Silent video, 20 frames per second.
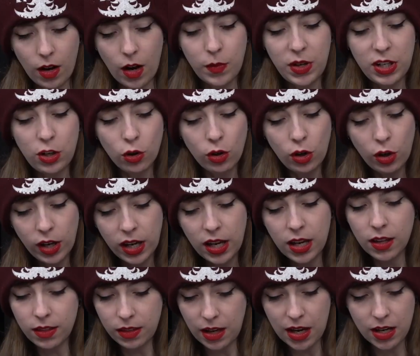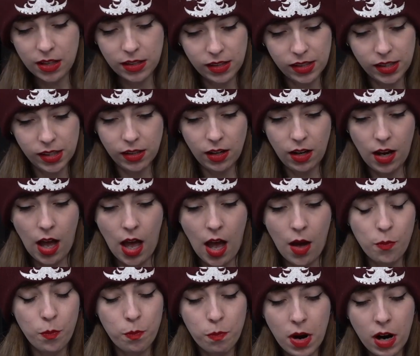I mean, you're looking at these.
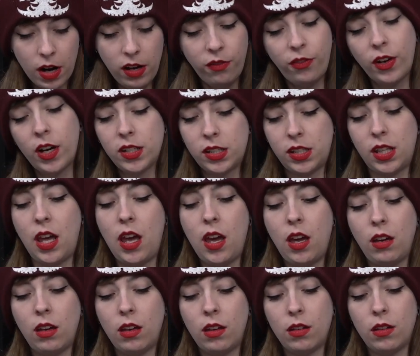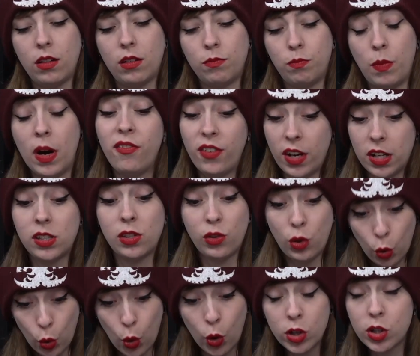My first
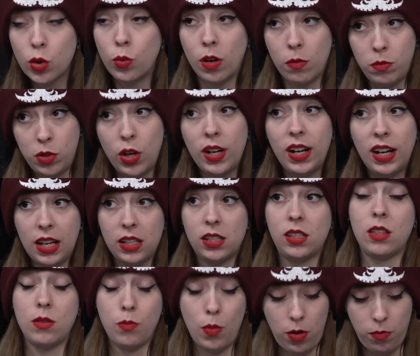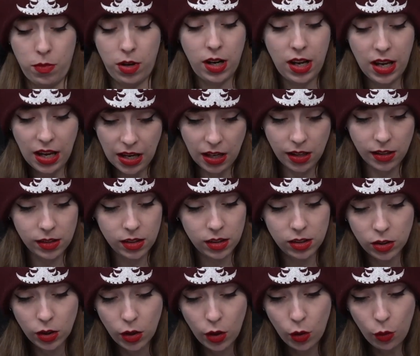thought when I'm doing a list at the moment
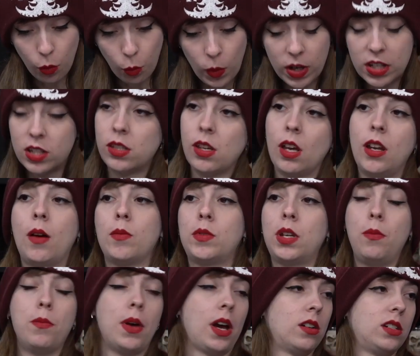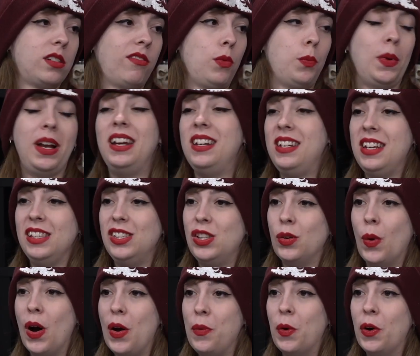is, which synaptic imperative abilities
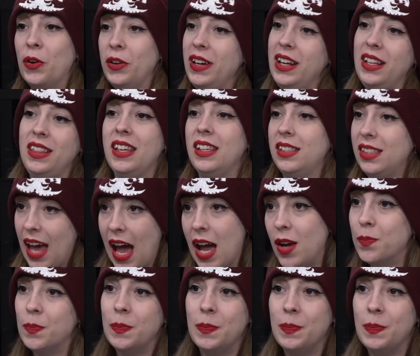do I want in this game?